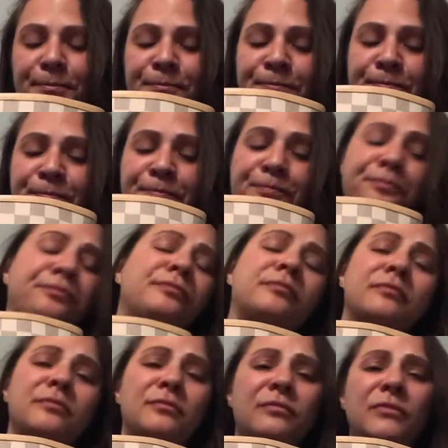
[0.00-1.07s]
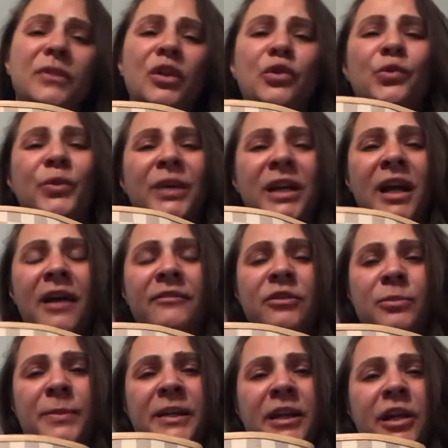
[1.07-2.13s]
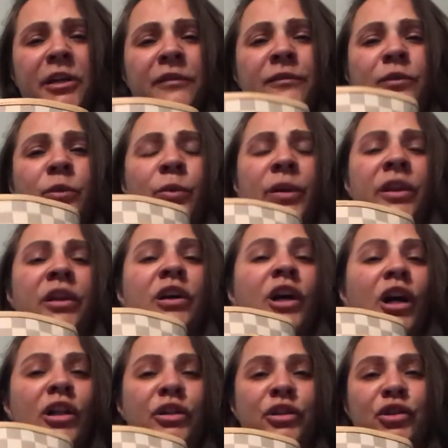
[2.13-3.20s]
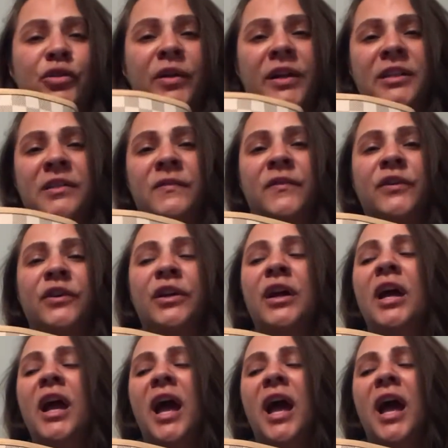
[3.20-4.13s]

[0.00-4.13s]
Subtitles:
you really have to be careful with the color transfer,